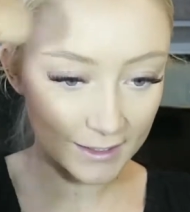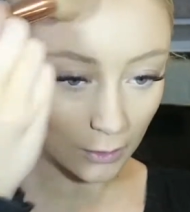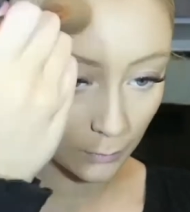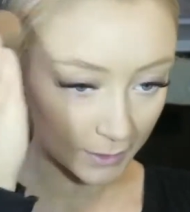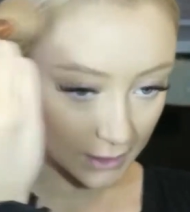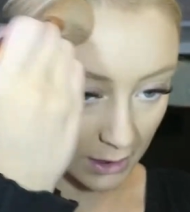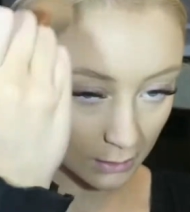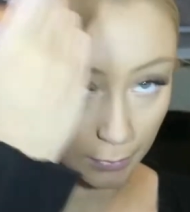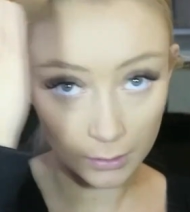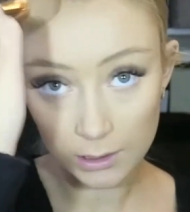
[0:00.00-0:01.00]
that on my
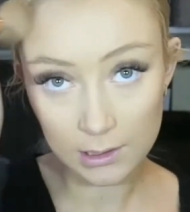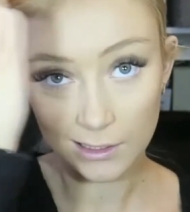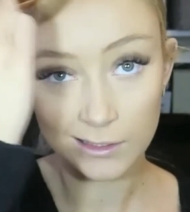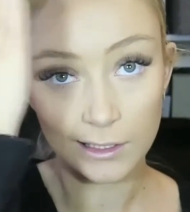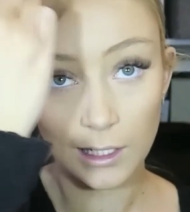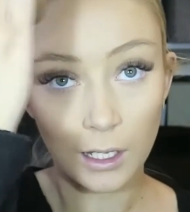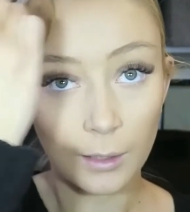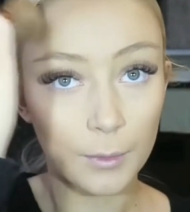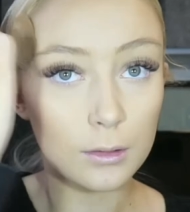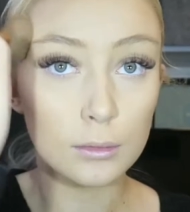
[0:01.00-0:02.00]
cheekbones and then
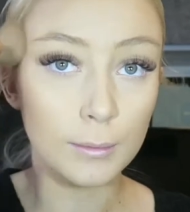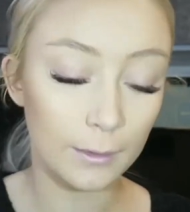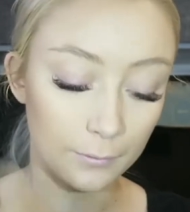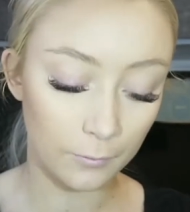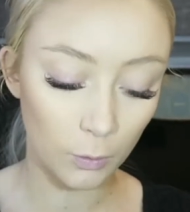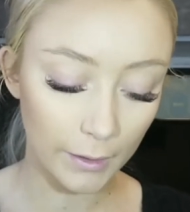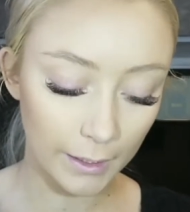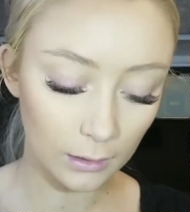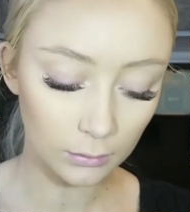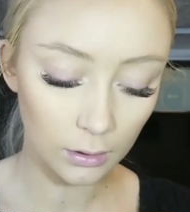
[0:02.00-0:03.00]
up on my
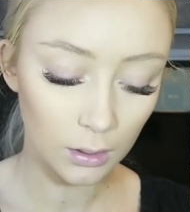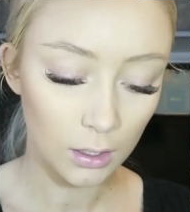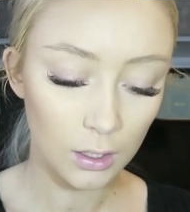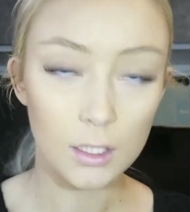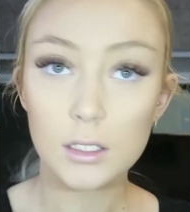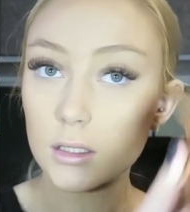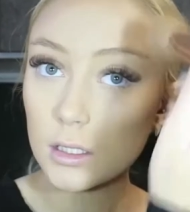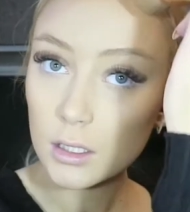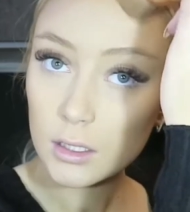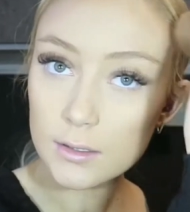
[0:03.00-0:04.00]
forehead.
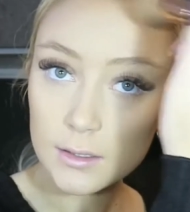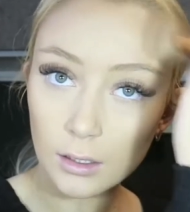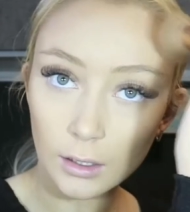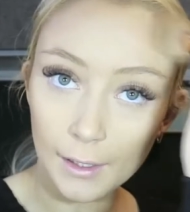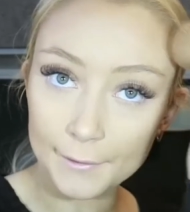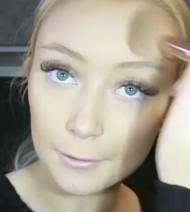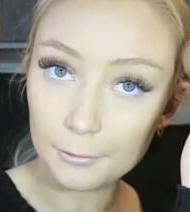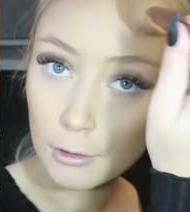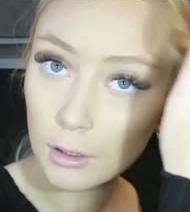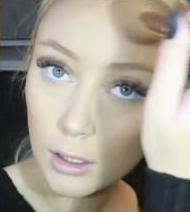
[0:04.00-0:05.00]
So kind of
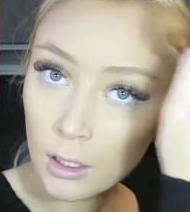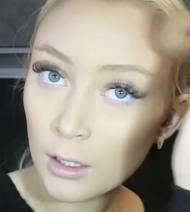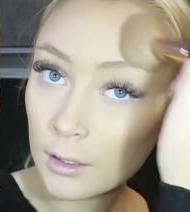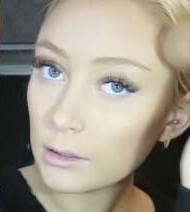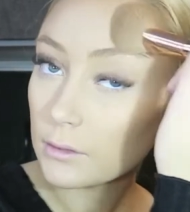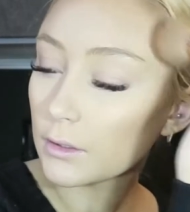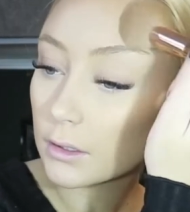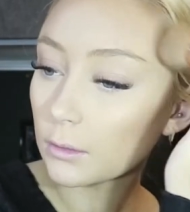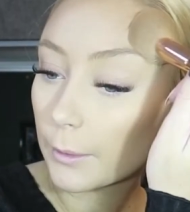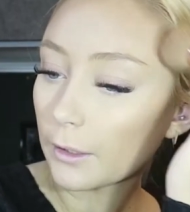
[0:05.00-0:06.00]
give it a
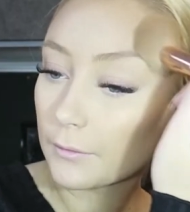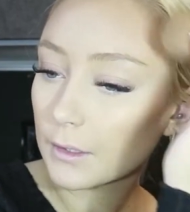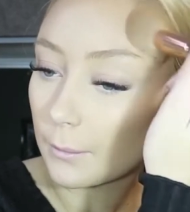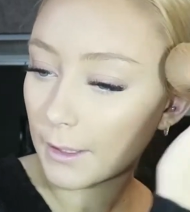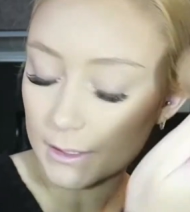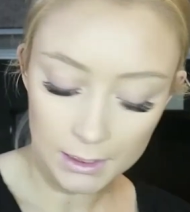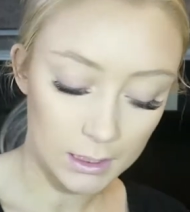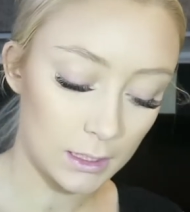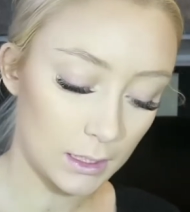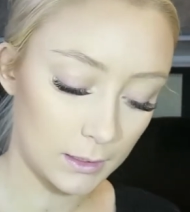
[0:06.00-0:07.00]
little bit of
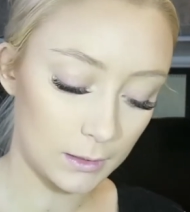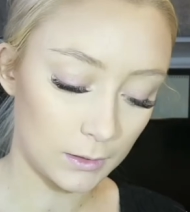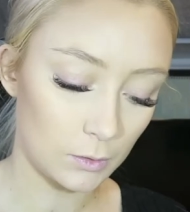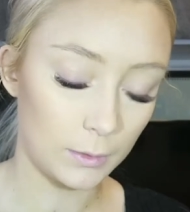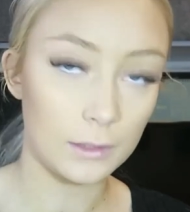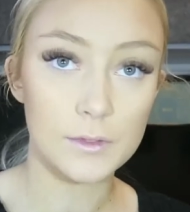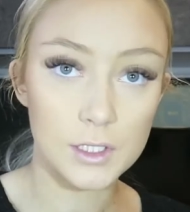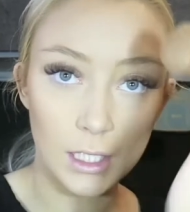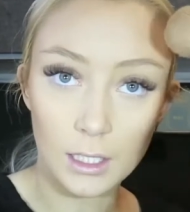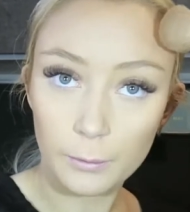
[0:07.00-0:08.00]
dimension and a little bit of
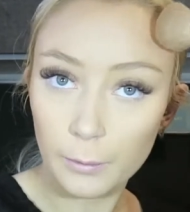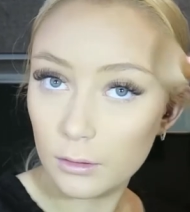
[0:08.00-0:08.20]
shape.